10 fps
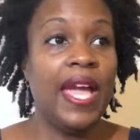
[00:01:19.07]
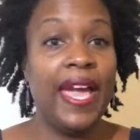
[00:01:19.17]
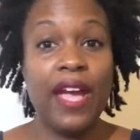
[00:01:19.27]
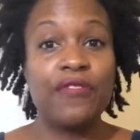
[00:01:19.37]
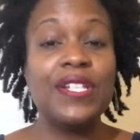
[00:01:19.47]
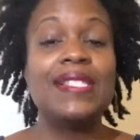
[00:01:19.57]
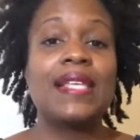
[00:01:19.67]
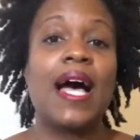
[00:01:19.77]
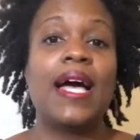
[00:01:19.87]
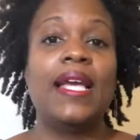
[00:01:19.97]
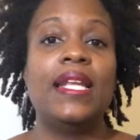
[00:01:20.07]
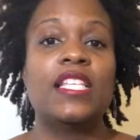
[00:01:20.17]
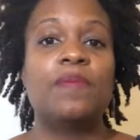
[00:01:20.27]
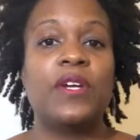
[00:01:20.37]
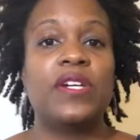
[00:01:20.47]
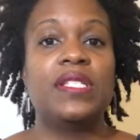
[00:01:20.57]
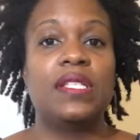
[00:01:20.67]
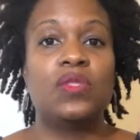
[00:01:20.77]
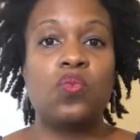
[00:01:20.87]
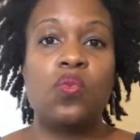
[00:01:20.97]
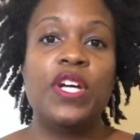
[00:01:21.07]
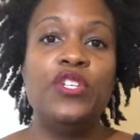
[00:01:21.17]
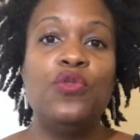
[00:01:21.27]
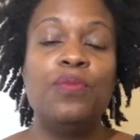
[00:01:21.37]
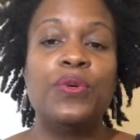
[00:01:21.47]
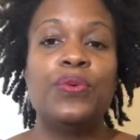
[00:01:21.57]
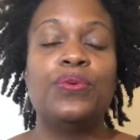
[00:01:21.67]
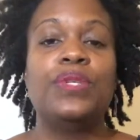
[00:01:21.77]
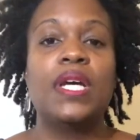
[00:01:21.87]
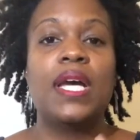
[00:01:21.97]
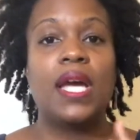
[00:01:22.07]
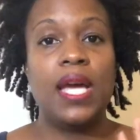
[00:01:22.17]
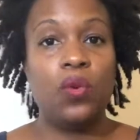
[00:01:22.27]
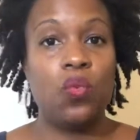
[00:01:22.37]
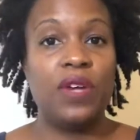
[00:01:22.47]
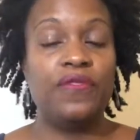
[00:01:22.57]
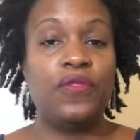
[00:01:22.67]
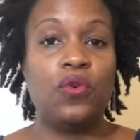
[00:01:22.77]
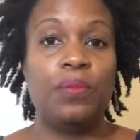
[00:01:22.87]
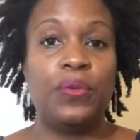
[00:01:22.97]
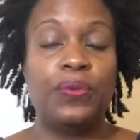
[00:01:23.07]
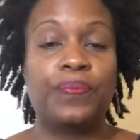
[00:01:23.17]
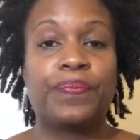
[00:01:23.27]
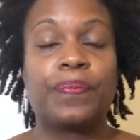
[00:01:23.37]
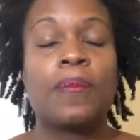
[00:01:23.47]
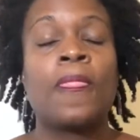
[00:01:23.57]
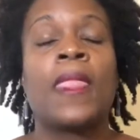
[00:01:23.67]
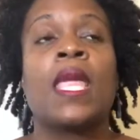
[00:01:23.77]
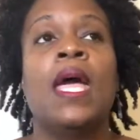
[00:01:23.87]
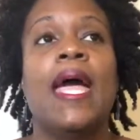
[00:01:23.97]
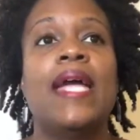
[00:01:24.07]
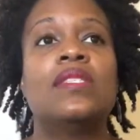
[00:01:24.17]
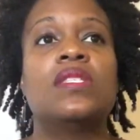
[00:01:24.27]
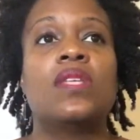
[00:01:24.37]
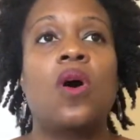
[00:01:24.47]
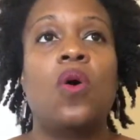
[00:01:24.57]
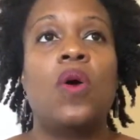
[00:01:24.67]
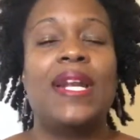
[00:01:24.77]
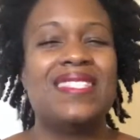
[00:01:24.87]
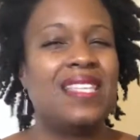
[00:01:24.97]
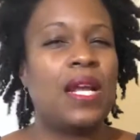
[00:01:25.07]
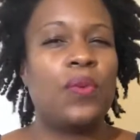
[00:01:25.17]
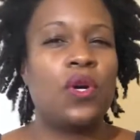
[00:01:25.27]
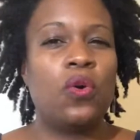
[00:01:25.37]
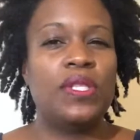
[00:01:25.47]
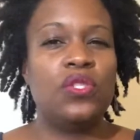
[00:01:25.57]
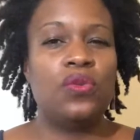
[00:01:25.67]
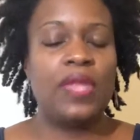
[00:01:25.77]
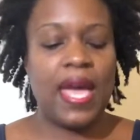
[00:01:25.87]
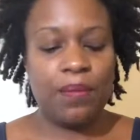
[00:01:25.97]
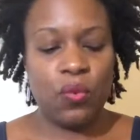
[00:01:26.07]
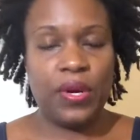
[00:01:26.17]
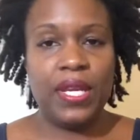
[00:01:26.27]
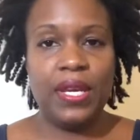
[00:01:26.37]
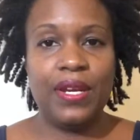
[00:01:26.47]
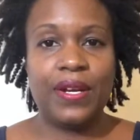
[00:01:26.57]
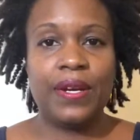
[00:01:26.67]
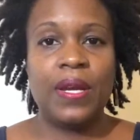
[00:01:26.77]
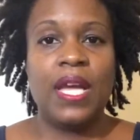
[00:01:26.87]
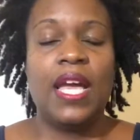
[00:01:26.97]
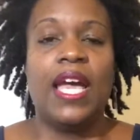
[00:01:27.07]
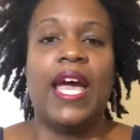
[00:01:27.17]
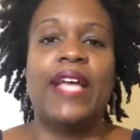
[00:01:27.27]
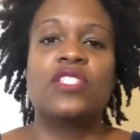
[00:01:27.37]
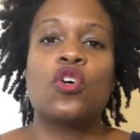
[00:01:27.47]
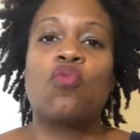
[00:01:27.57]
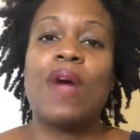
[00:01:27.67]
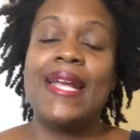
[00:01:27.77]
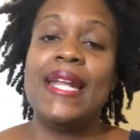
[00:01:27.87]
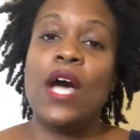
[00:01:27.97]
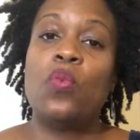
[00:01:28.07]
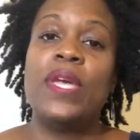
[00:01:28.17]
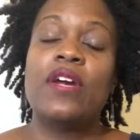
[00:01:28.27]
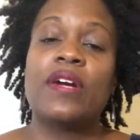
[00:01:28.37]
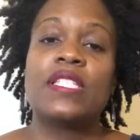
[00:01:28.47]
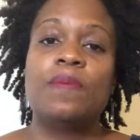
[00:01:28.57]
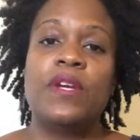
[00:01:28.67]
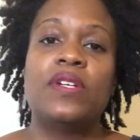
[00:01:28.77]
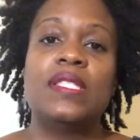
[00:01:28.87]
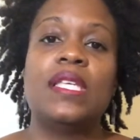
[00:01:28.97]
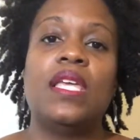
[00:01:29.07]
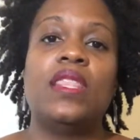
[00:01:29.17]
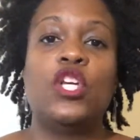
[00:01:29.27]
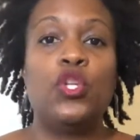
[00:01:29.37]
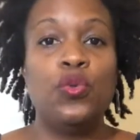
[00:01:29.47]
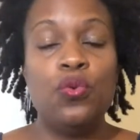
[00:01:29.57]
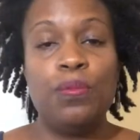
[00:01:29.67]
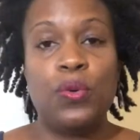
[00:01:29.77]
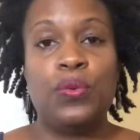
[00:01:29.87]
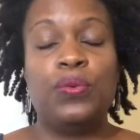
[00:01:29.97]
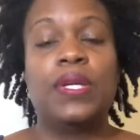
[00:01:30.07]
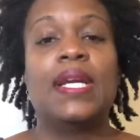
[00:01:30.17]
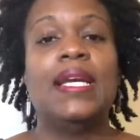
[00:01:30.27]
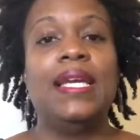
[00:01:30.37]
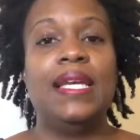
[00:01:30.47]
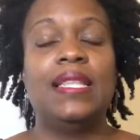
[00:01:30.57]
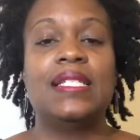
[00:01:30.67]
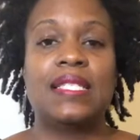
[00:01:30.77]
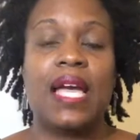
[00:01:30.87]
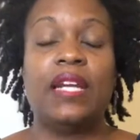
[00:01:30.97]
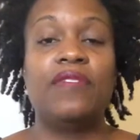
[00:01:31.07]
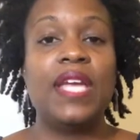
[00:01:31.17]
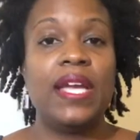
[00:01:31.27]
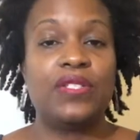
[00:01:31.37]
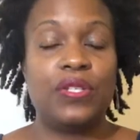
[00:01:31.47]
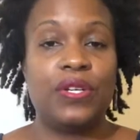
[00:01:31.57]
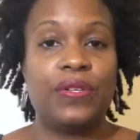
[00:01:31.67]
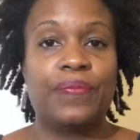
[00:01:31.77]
every sign experiences one new moon and one full moon. And I said I would go into that more here. And so right now we are experiencing the new moon in the sign of Cancer.